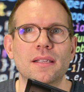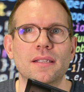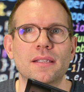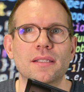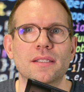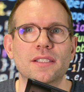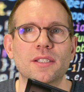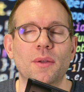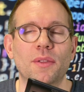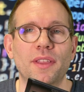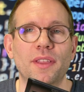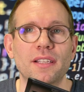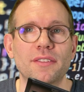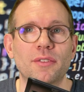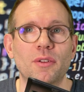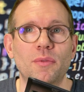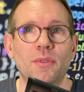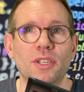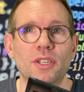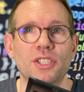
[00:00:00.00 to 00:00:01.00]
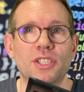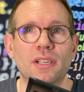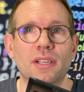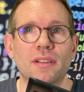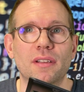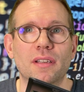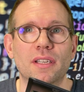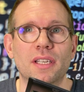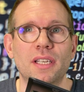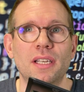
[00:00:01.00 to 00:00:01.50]
So thanks for
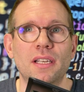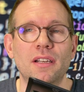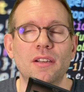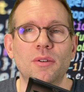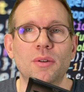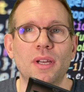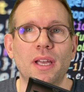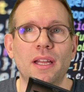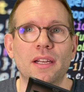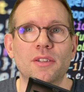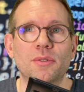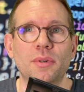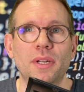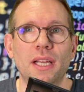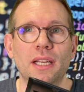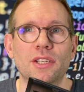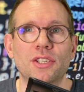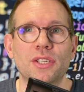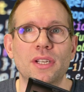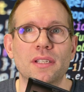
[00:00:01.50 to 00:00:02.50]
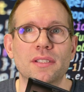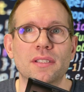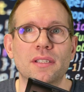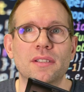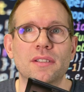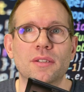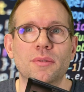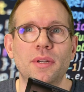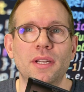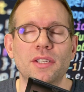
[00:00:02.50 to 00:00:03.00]
watching Keycloak and React.js
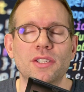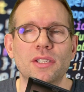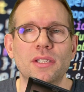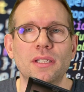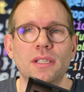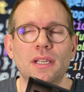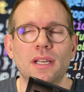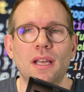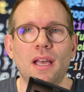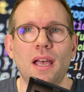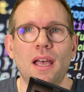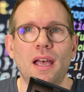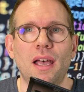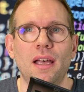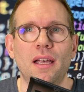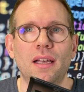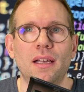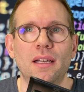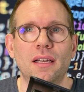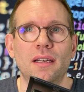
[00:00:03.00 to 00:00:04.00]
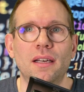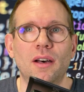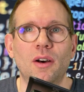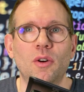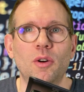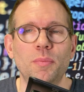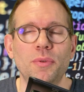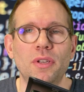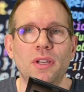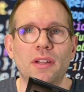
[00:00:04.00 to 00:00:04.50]
integration. I
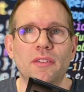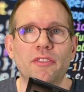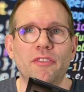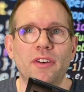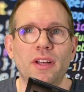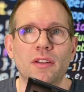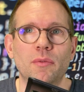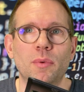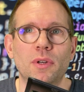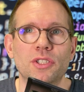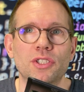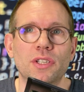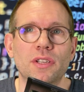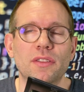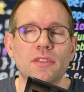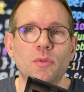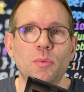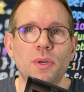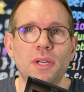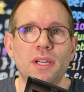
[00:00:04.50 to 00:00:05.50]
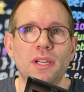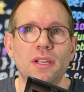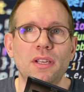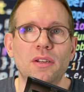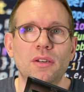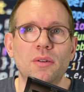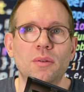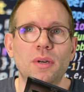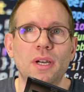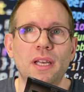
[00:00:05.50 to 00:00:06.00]
hope you had fun watching the
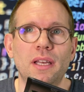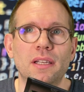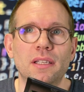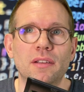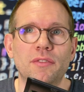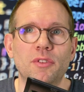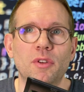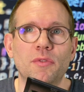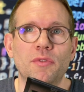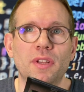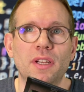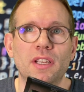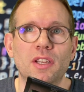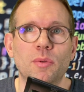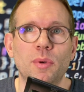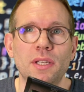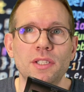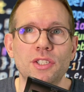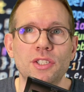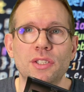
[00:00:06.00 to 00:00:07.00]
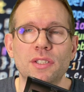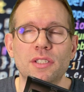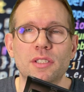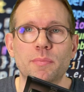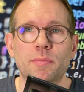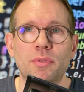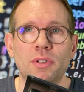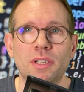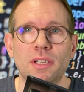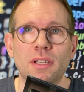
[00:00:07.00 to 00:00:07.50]
video, and if you have any questions,
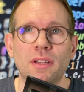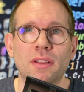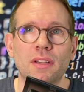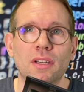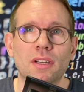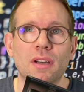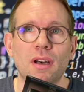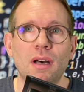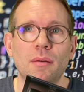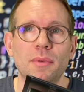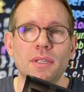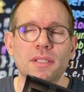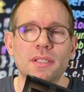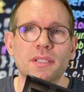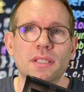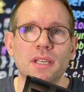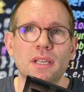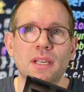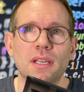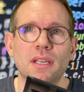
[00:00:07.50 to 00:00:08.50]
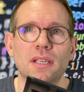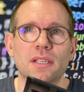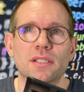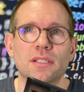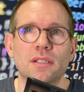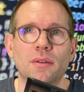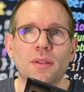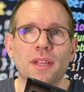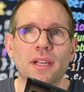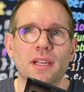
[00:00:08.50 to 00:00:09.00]
put it in the comments
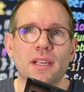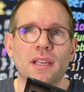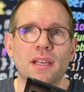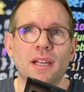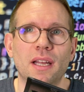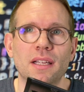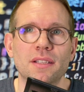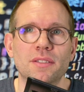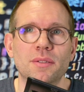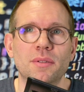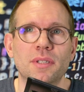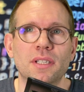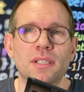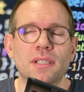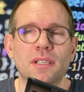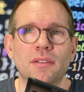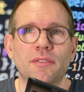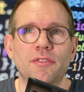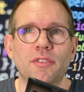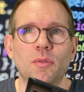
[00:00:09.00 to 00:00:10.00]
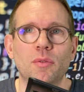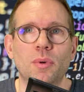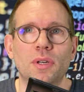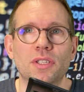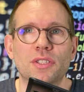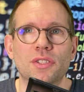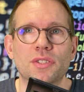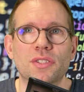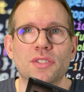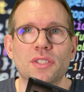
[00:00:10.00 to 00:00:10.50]
so that I can answer it. If you
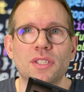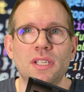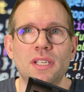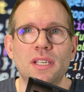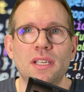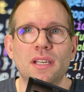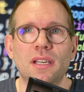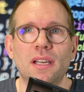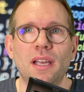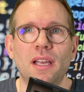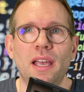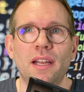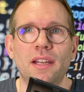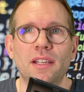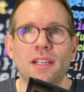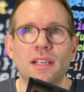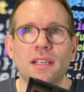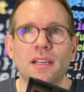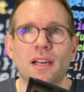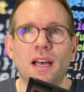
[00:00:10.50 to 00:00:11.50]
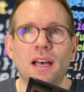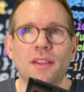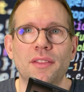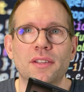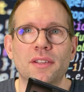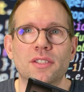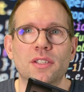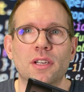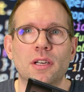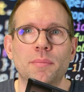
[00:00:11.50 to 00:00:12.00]
want to see any
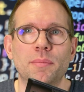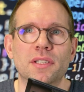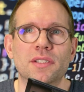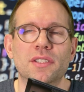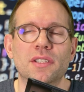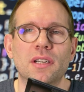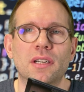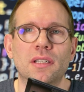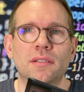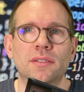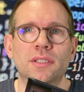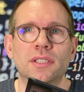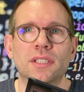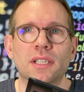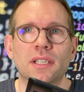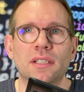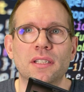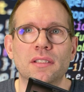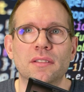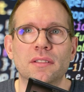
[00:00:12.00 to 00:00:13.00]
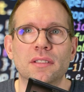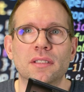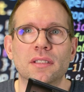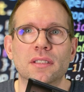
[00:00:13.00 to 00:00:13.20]
other topics covered in a